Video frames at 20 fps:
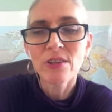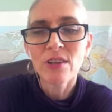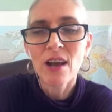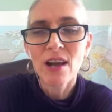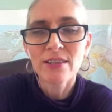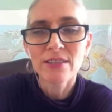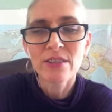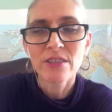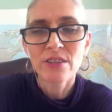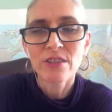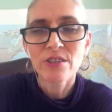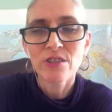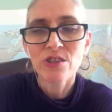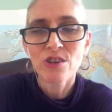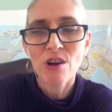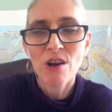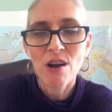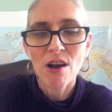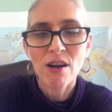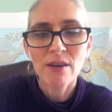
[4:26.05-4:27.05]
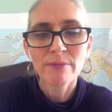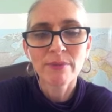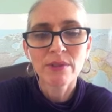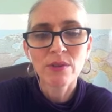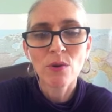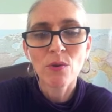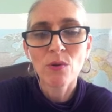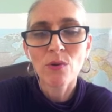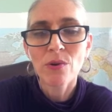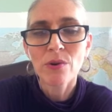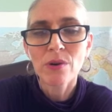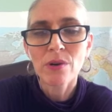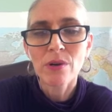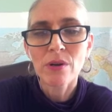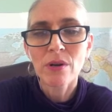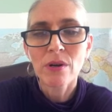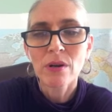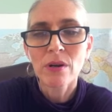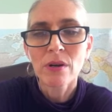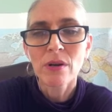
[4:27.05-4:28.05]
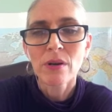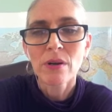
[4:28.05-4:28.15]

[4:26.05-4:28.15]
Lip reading: lost their jobs or